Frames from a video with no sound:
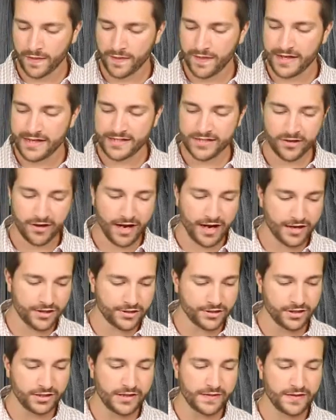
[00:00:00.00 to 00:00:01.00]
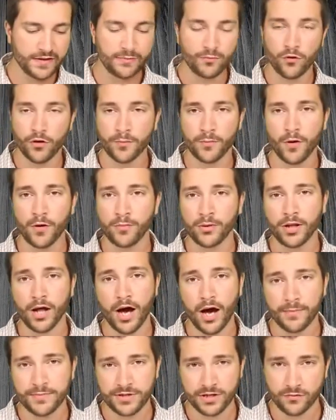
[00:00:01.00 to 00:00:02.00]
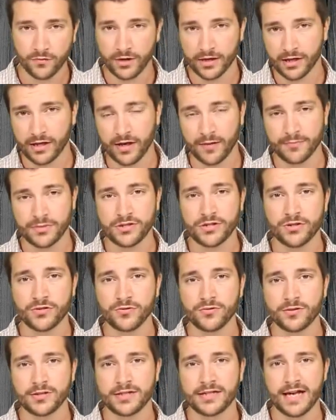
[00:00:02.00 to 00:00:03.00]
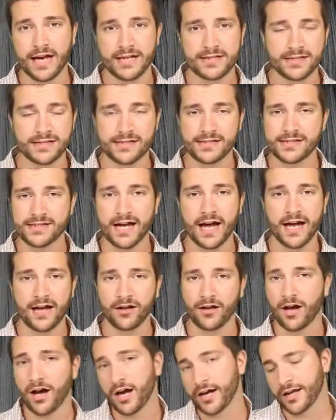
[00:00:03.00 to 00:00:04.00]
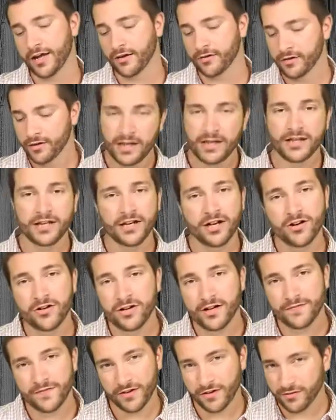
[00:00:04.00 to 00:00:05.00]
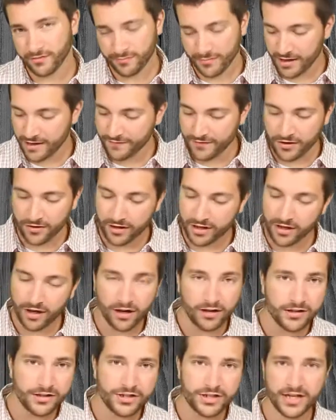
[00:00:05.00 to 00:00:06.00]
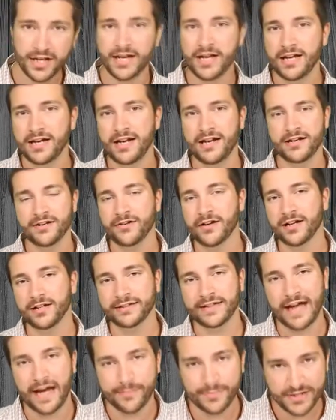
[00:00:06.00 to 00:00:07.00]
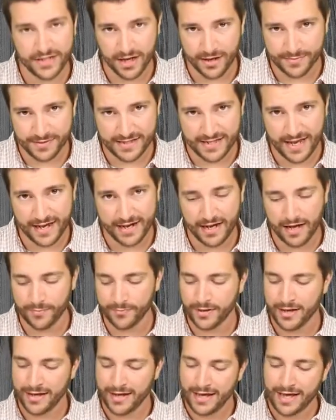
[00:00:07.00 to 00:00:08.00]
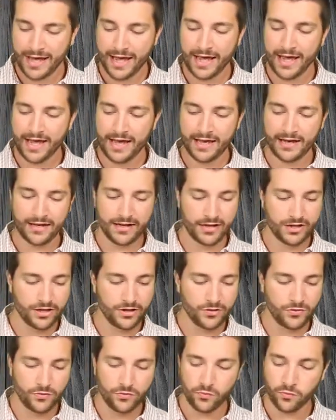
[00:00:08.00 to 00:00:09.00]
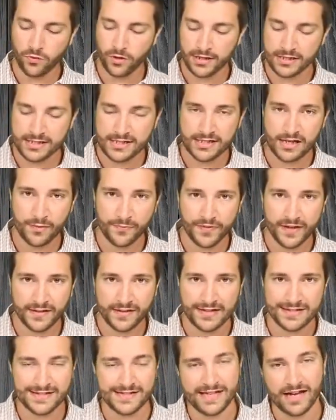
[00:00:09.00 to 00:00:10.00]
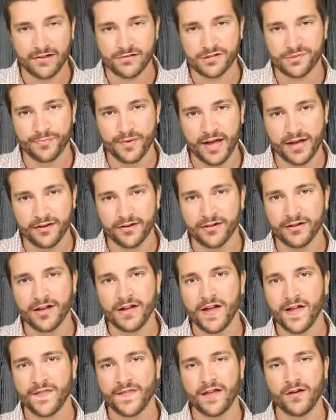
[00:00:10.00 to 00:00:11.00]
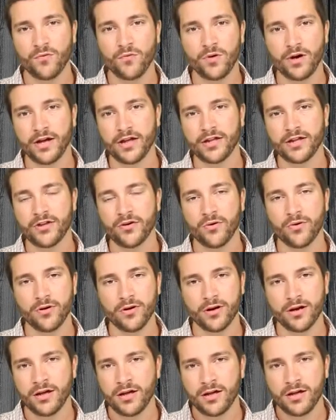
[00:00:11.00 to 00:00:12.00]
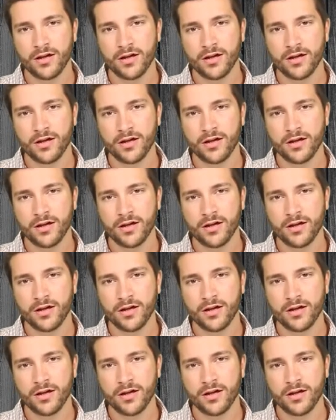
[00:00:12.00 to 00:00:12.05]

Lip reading: These are actually the more mobile option when it comes to desk style audio. If you're a college kid and you got a laptop set up and you want something that sounds better than what your